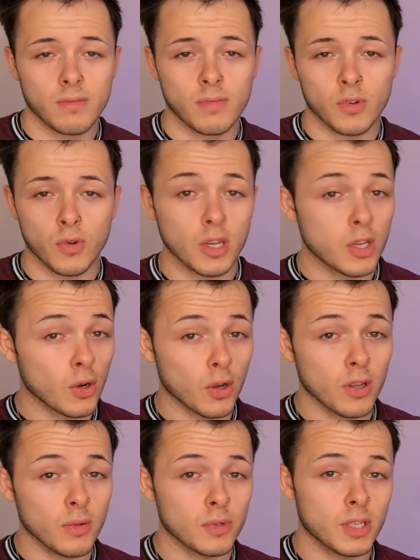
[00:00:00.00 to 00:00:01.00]
Greek
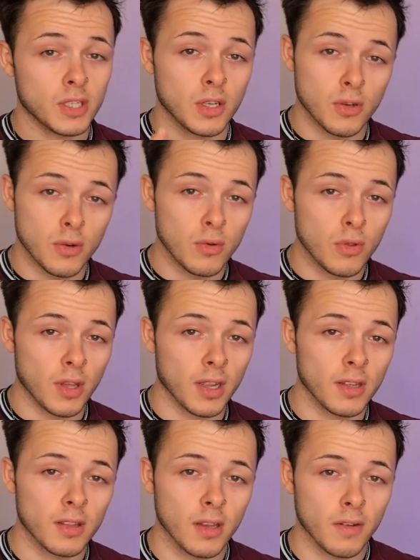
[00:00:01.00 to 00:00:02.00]
yogurt, which is actually a new
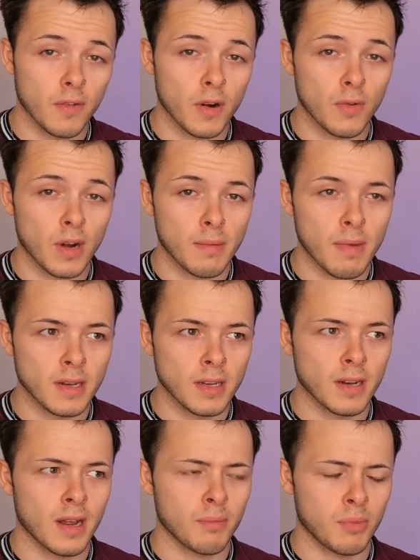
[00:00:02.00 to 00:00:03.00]
thing that a friend
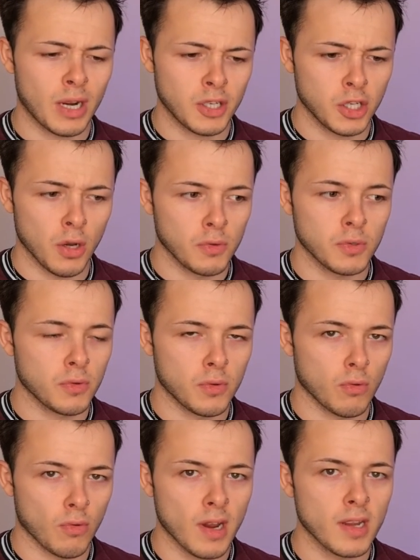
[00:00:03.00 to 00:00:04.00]
recommended, but actually goes great.